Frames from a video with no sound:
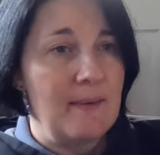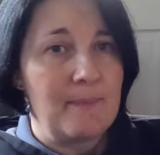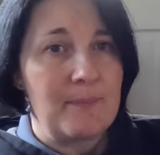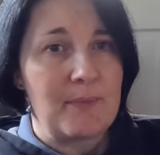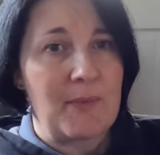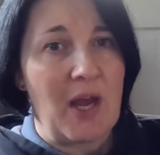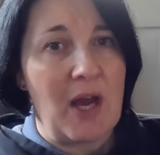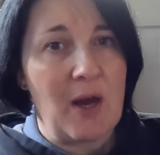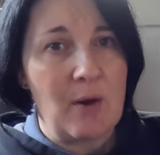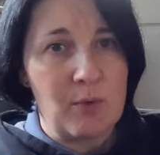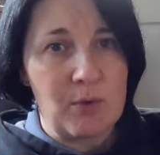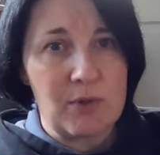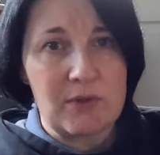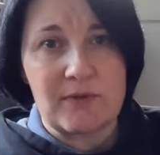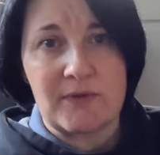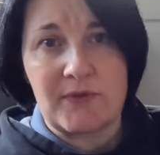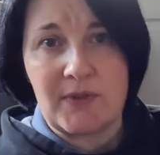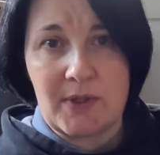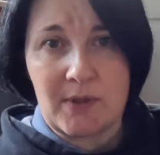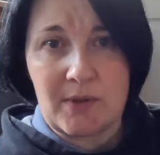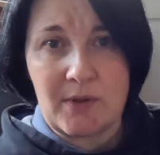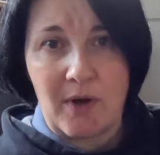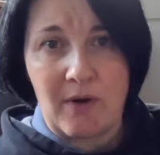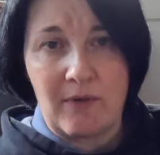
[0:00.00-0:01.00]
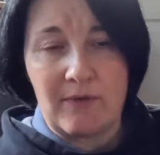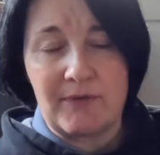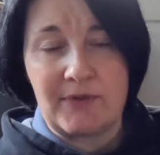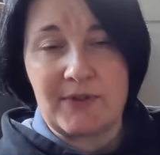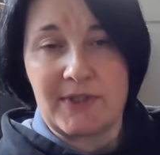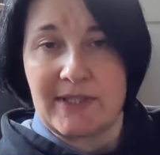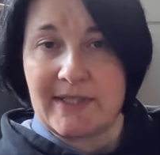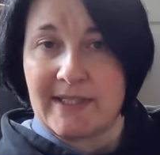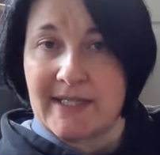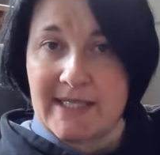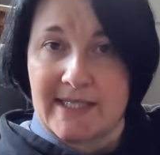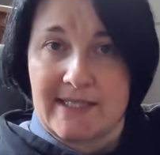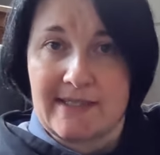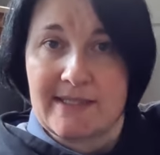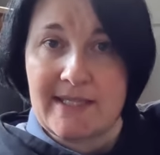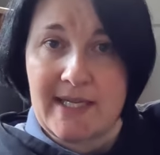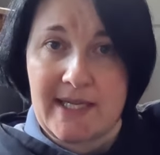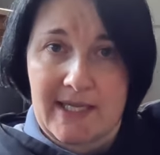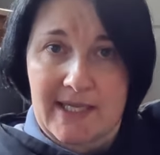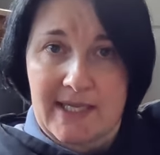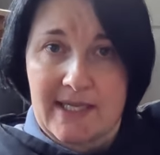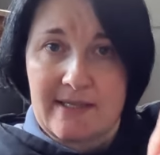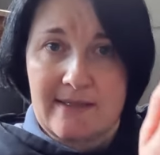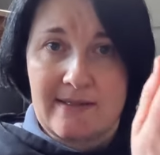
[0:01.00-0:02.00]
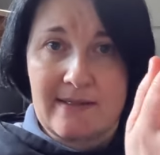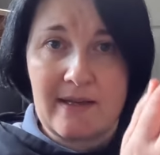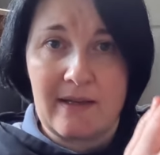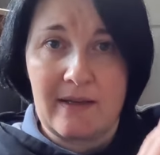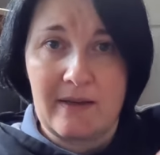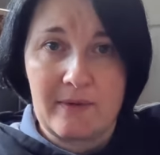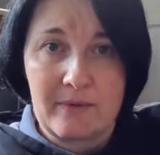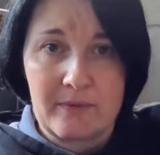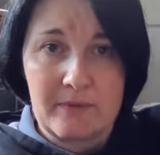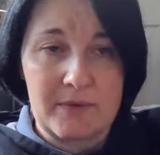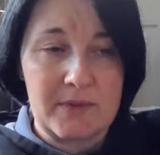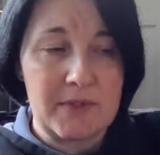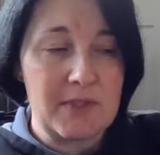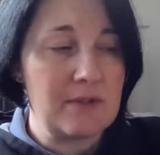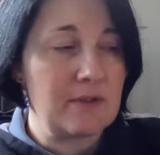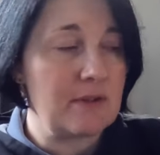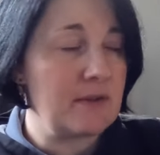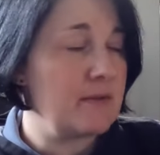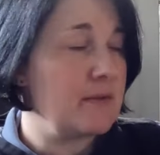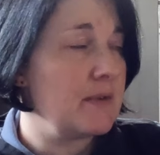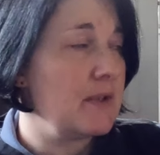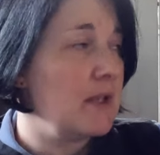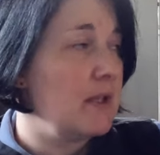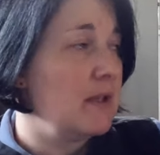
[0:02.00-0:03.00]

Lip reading: that I wouldn't feel confident in taking down, you know.